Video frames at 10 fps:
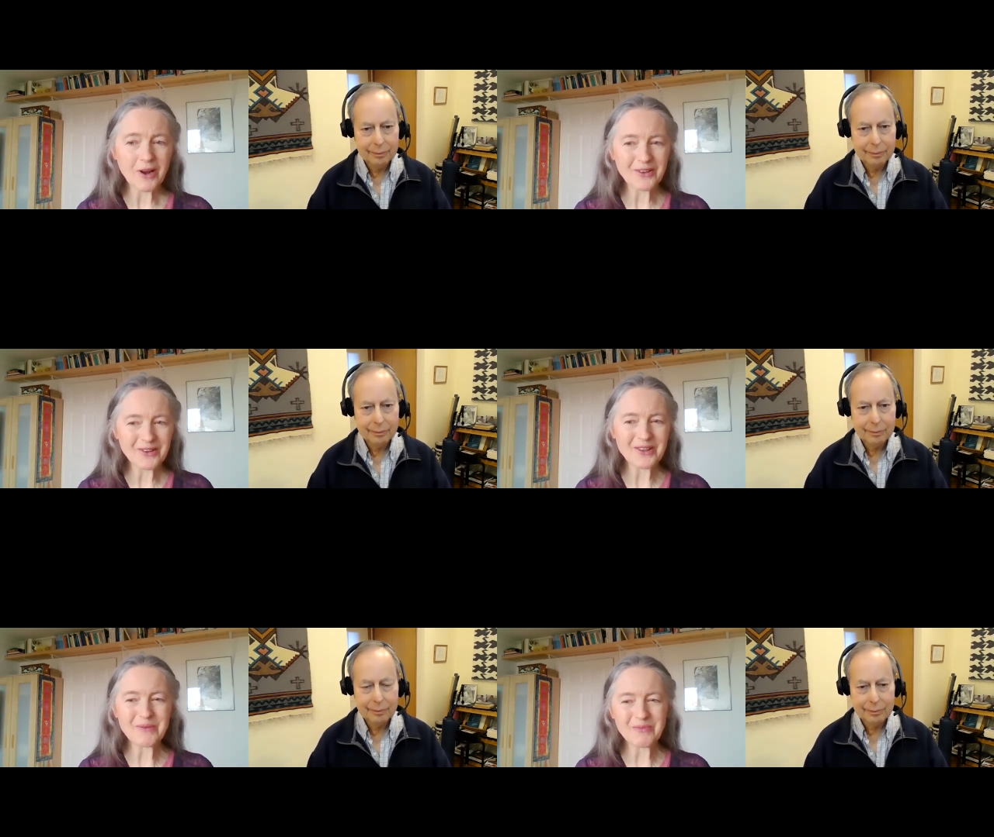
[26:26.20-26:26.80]
Speaker 1: rather
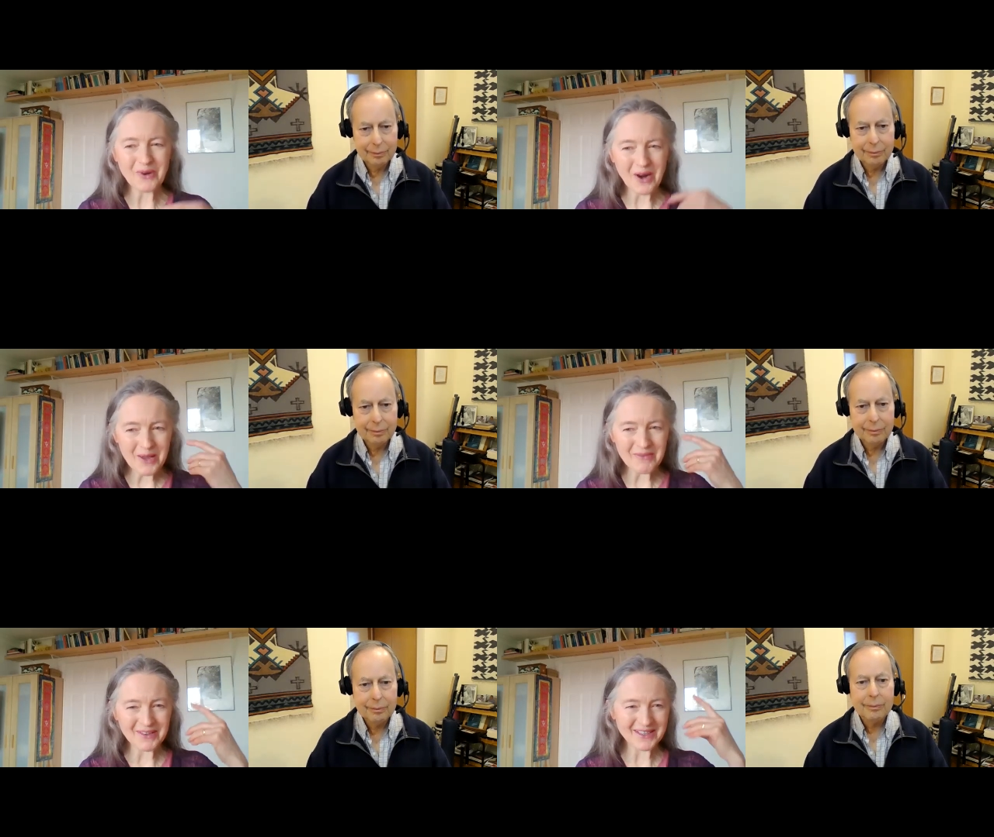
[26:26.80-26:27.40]
than the
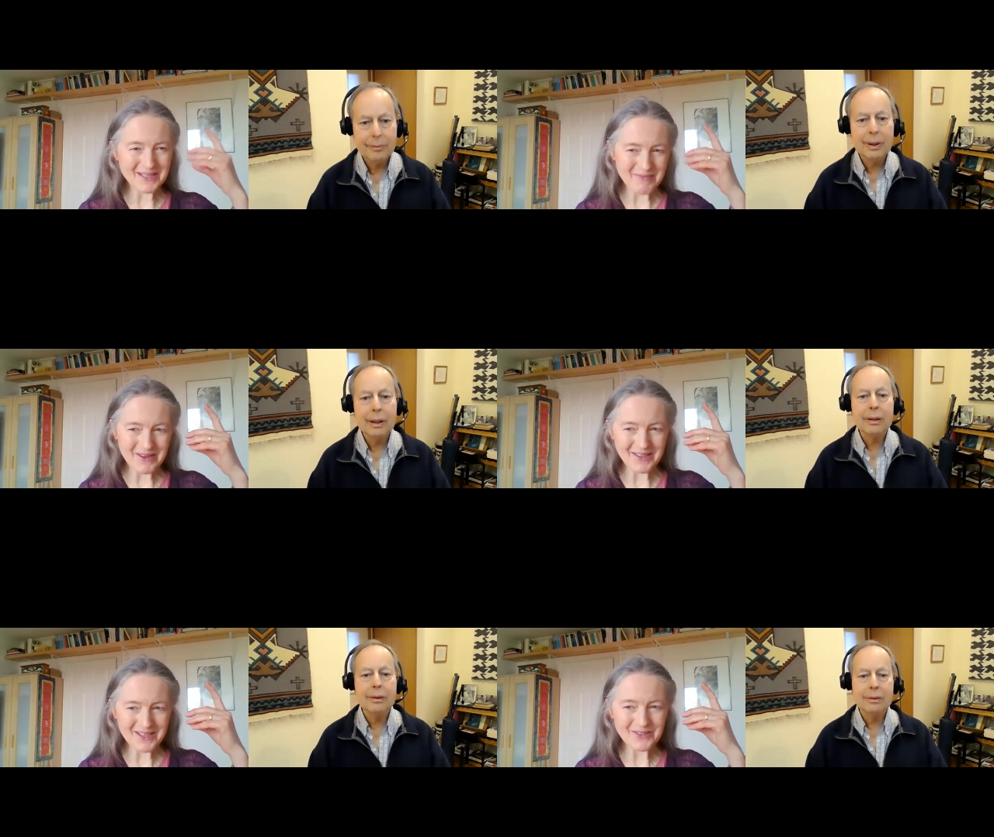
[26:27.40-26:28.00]
primary
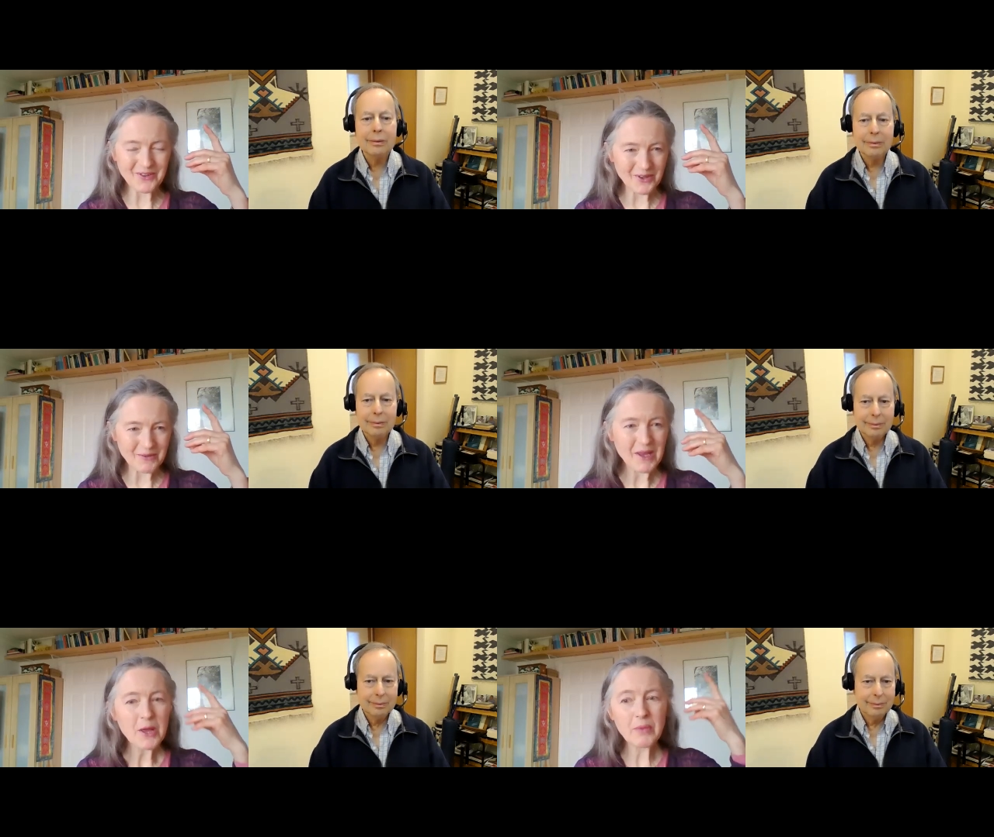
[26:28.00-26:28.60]
experience for
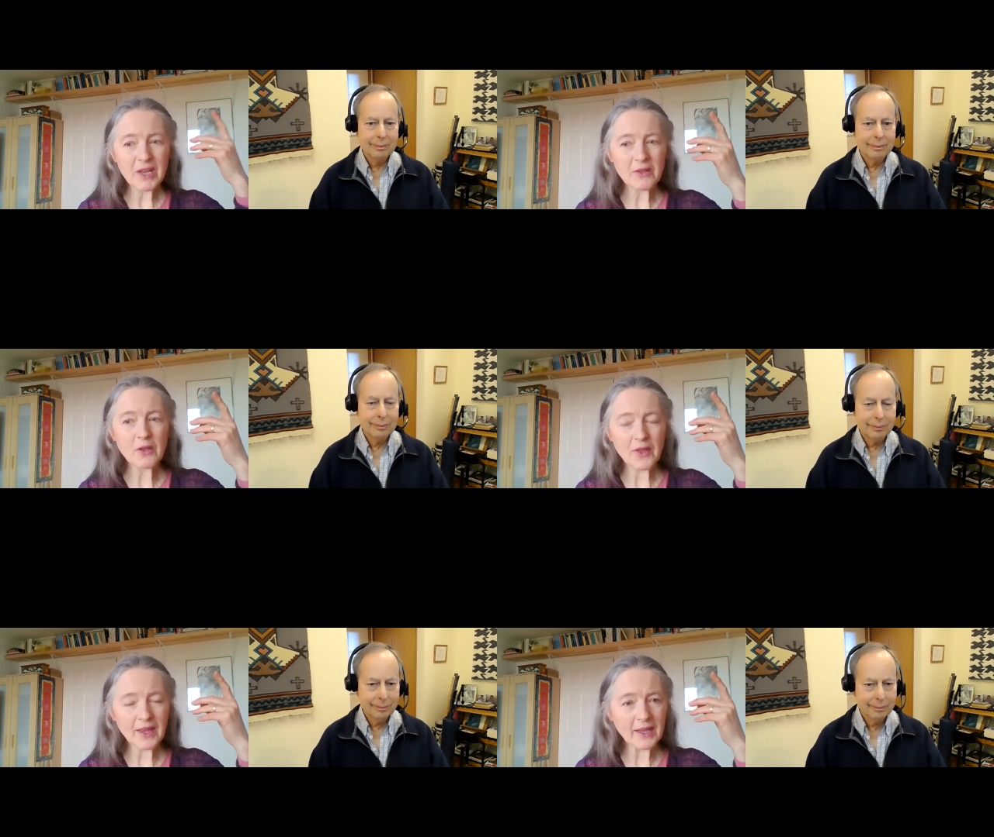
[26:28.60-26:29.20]
them being
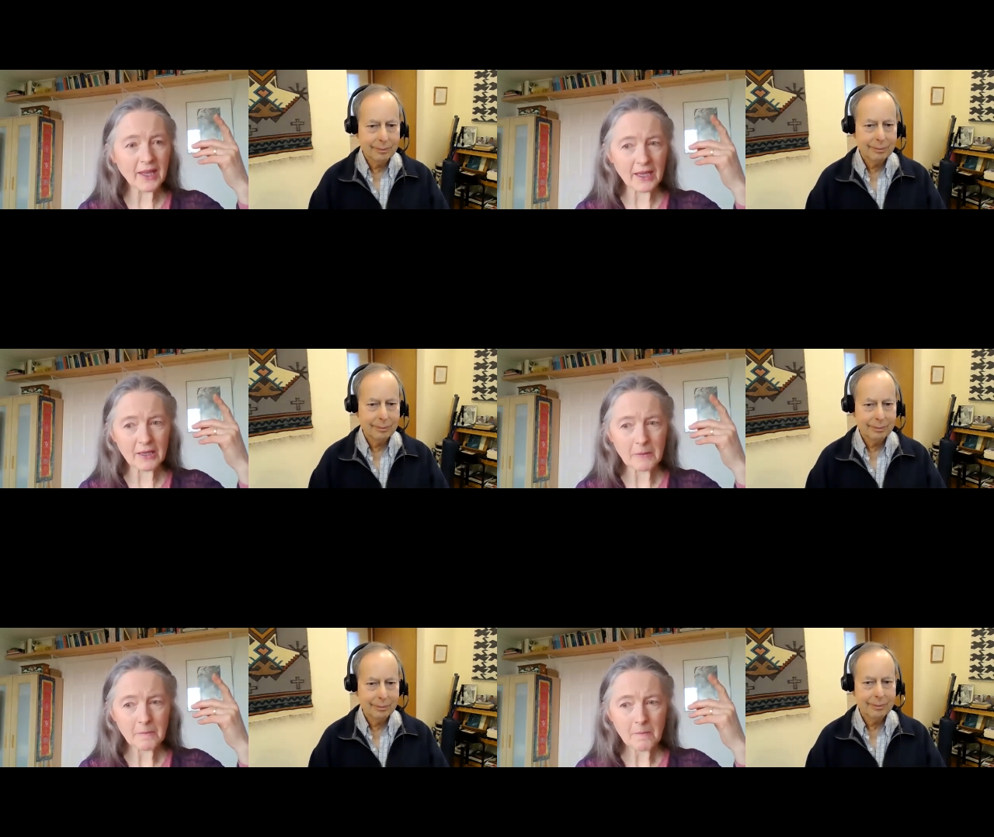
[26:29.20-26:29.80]
the
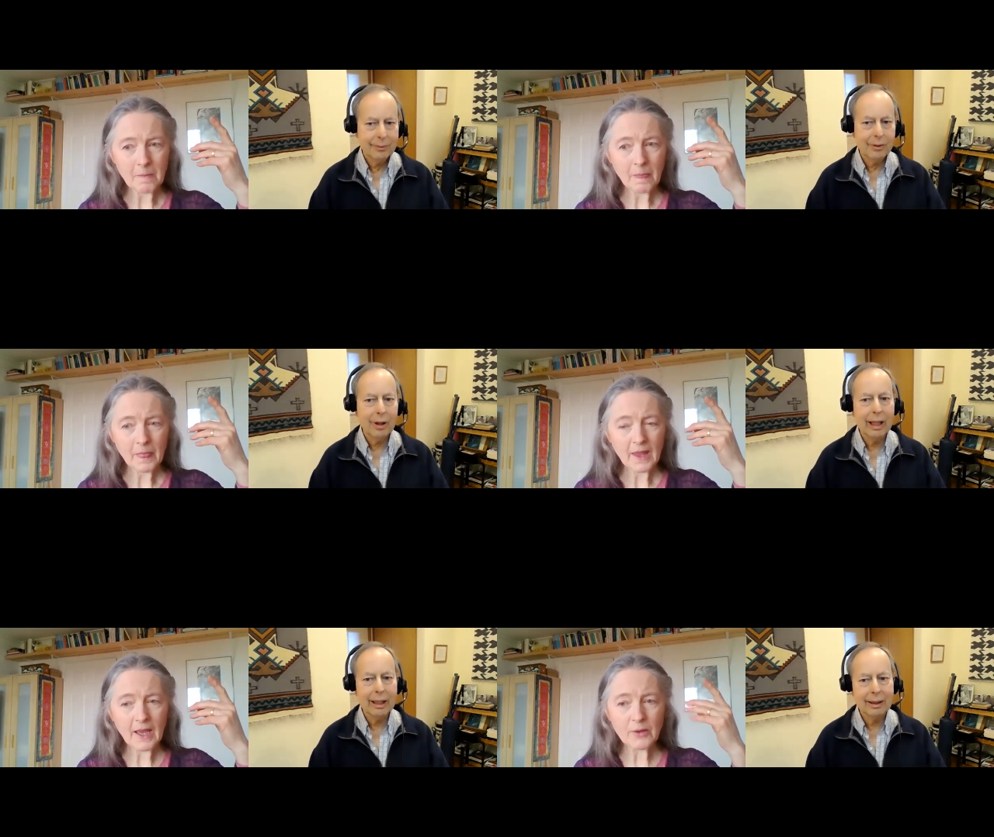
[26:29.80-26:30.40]
thinking.
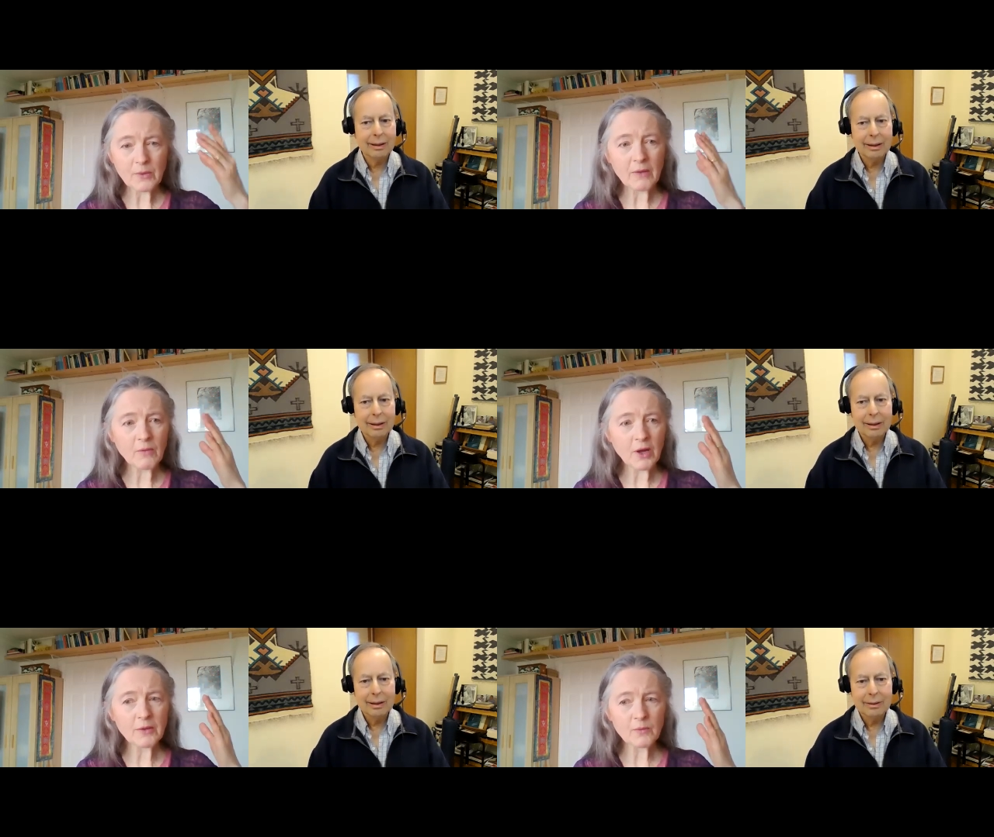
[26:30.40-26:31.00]
Right. And
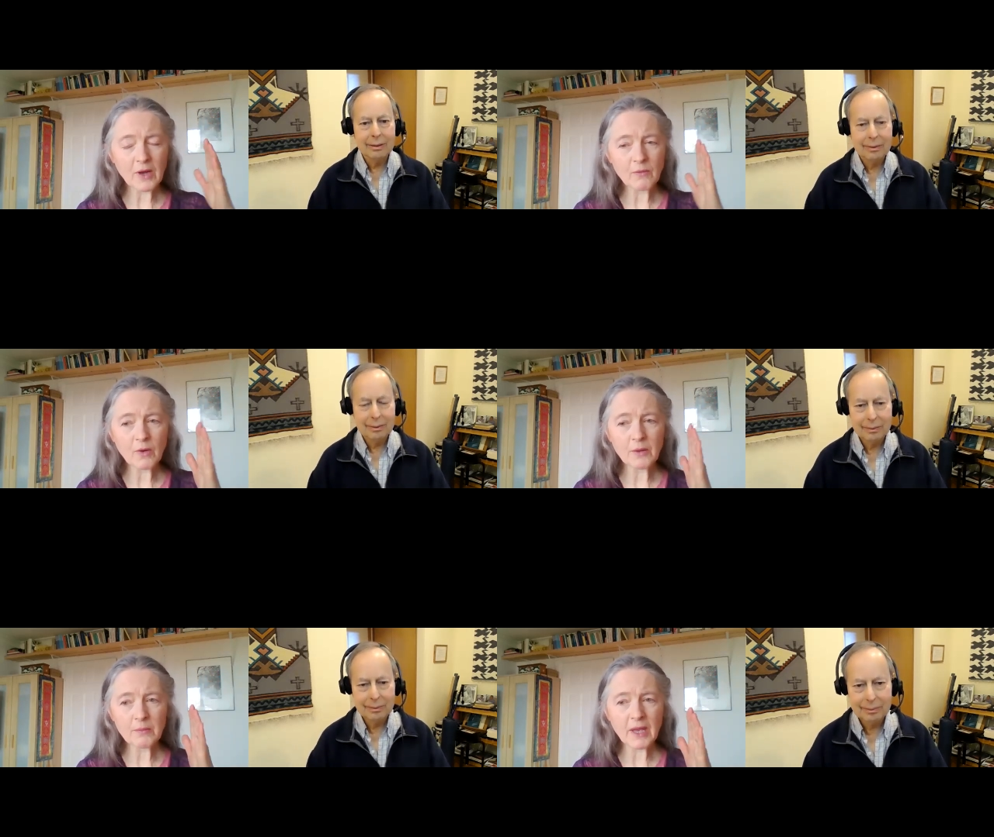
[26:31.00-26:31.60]
when one when
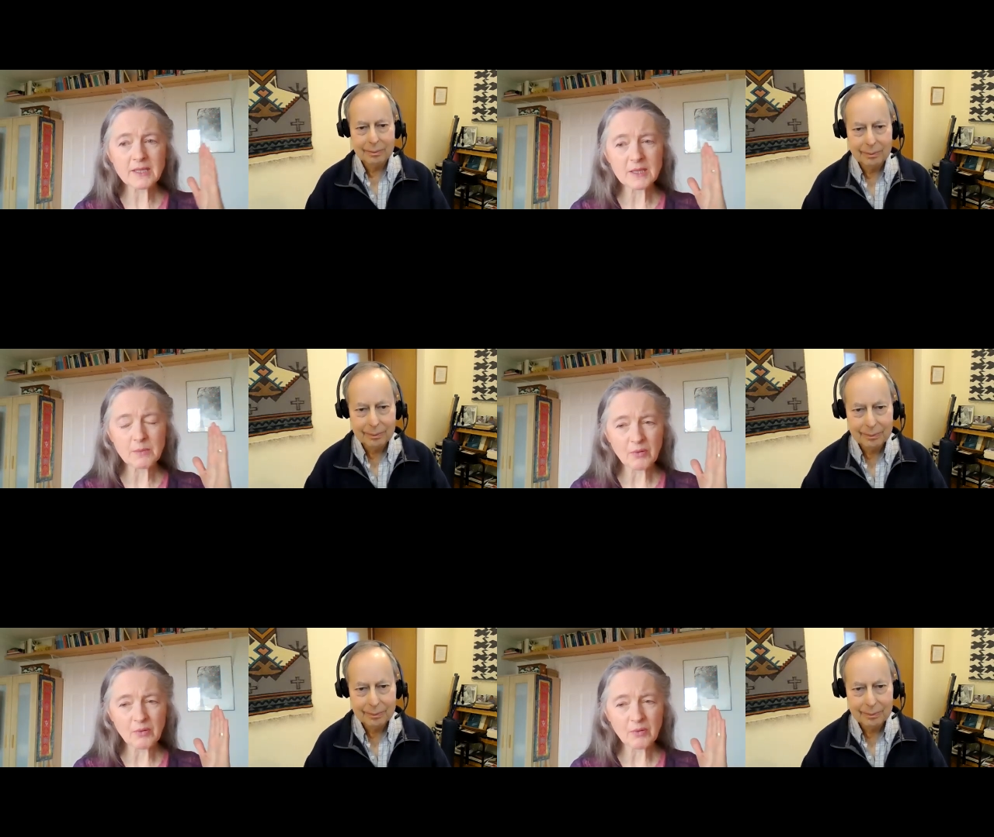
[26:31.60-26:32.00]
one makes the